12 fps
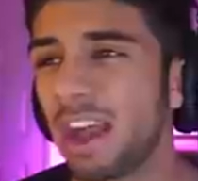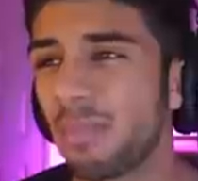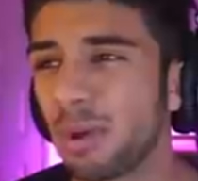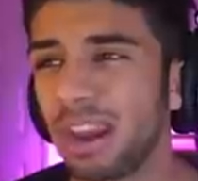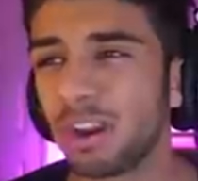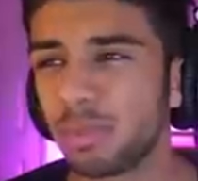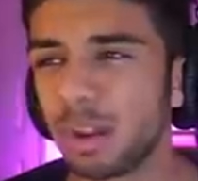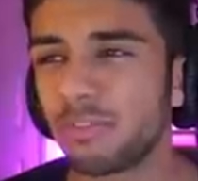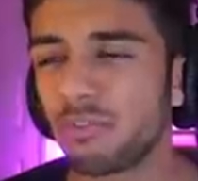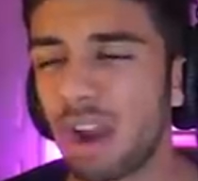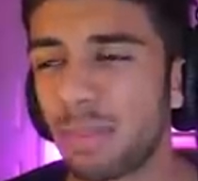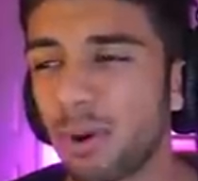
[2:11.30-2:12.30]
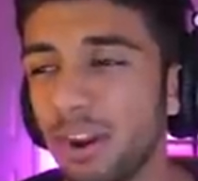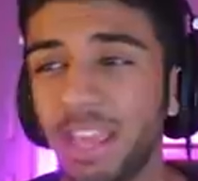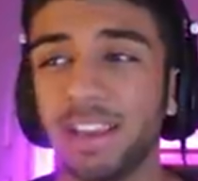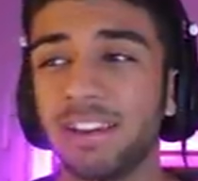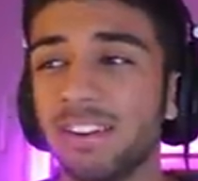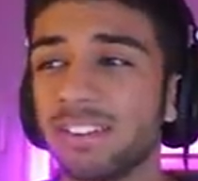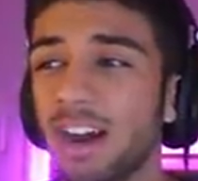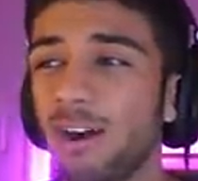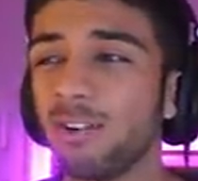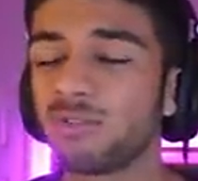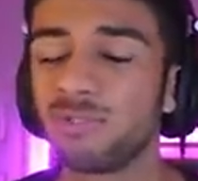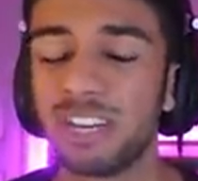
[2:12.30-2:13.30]
And I put a little bit of a wrap on it because I
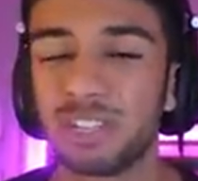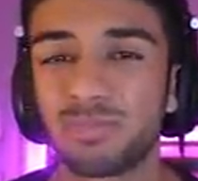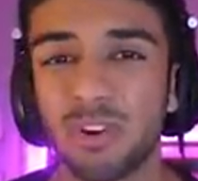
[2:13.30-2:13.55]
was really